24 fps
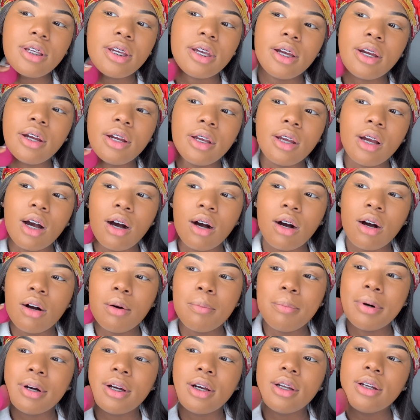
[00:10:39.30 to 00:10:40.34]
Y'all,
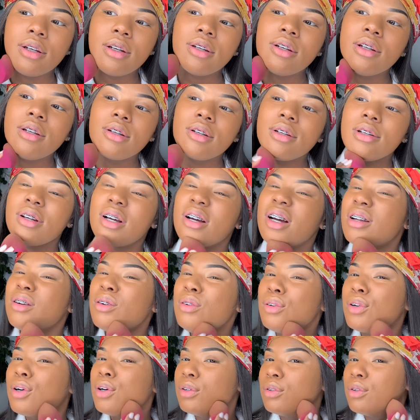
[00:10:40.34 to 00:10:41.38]
but I
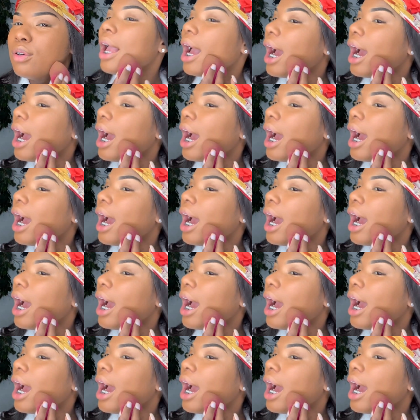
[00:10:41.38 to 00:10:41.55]
don't know.